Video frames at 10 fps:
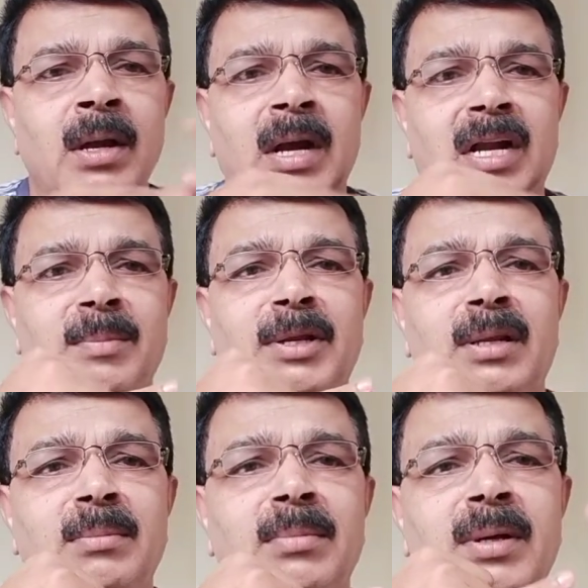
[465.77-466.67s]
Atomic
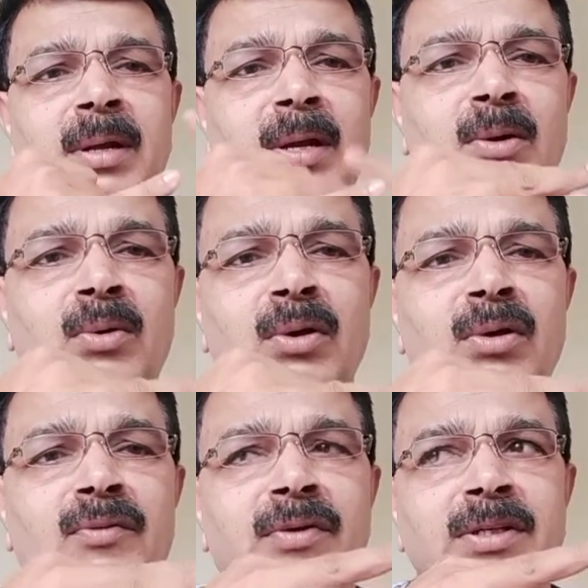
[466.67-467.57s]
number, electronic
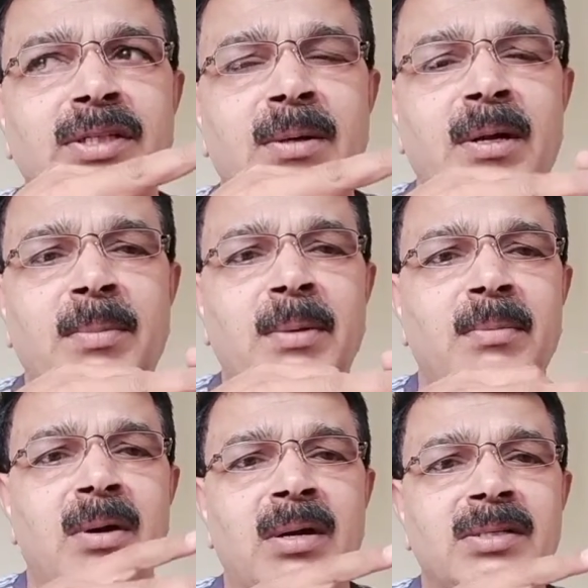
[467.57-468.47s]
configuration, atomic
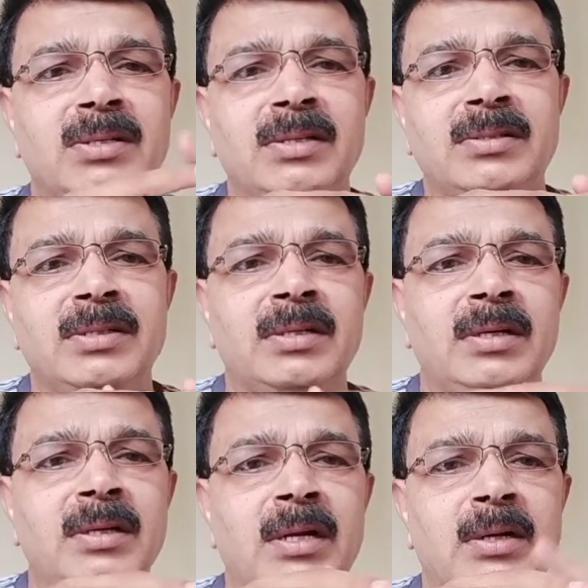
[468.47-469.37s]
mass,
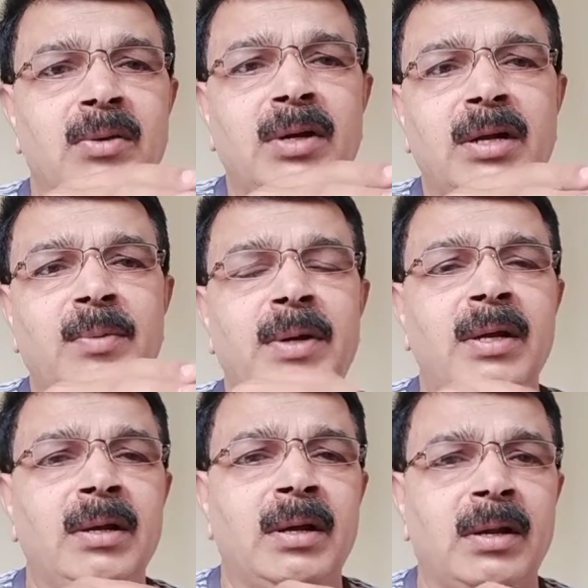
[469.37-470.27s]
density,
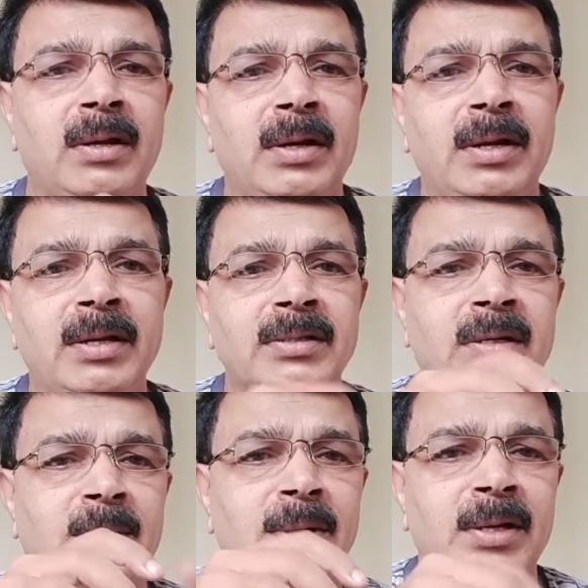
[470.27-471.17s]
electronegativity, ionic radius,
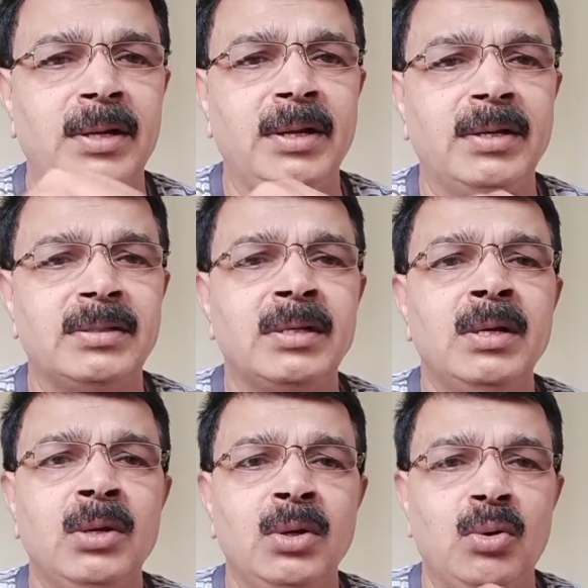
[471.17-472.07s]
atomic radius,
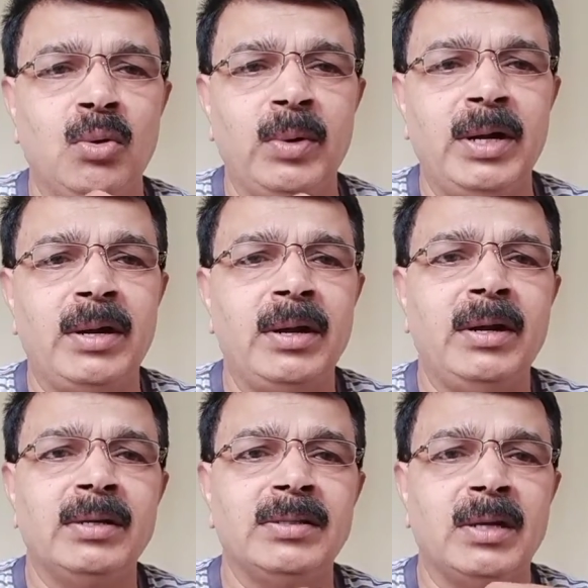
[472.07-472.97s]
covalent
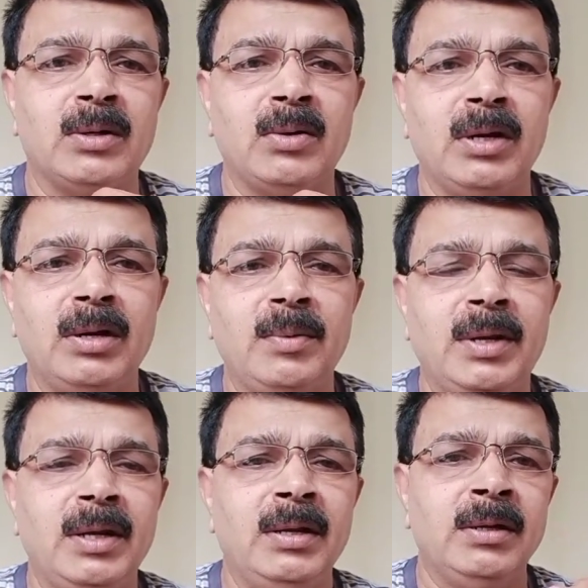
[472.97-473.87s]
radius,
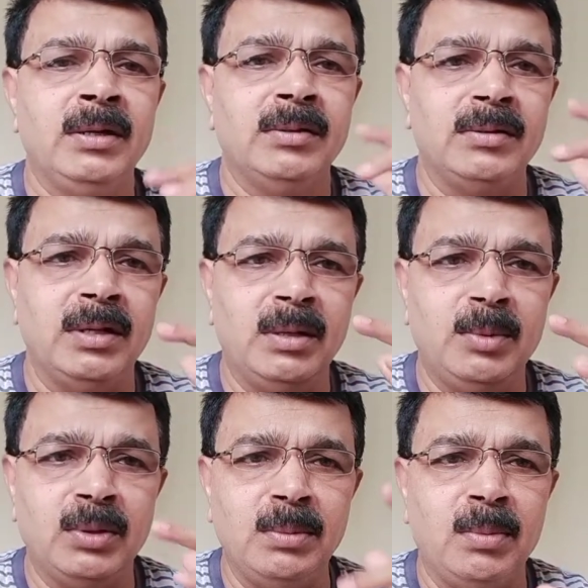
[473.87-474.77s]
electronegativity, then
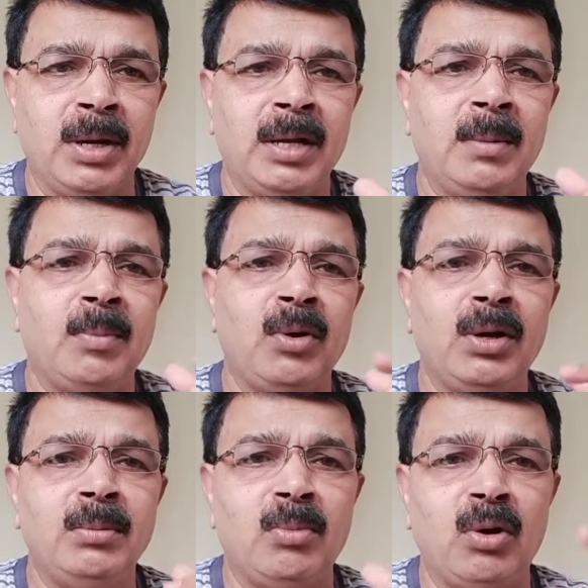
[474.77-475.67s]
about the melting
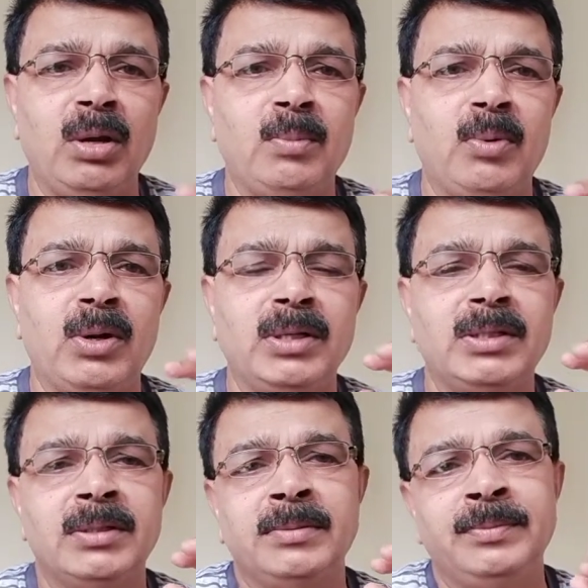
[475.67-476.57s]
point, boiling point.
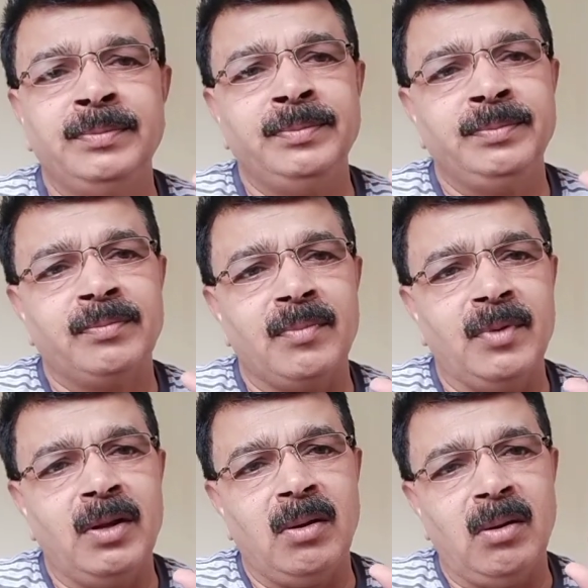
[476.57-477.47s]

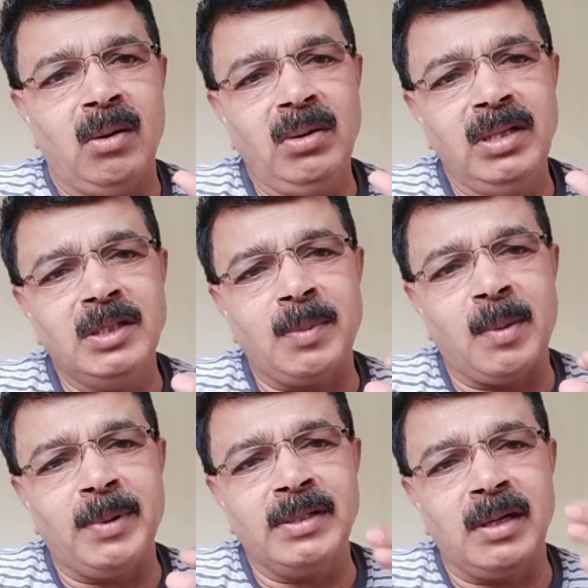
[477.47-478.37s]
Then all these
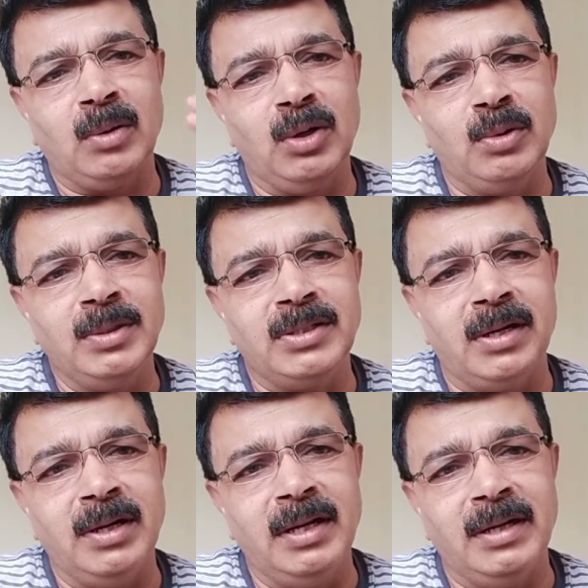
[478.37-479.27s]
properties are going to be
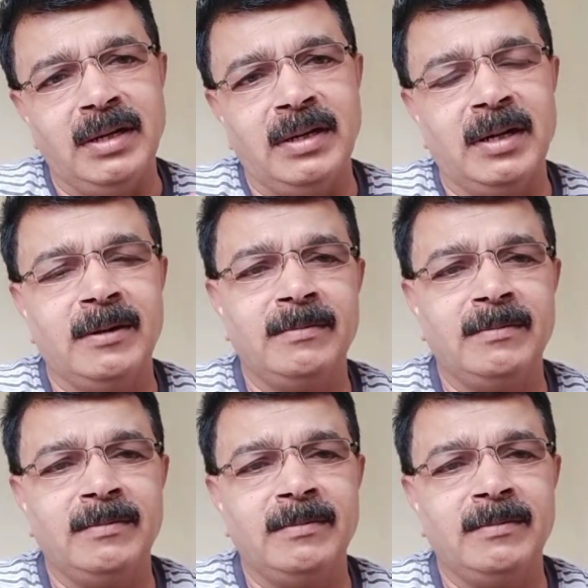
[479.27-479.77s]
studied in detail.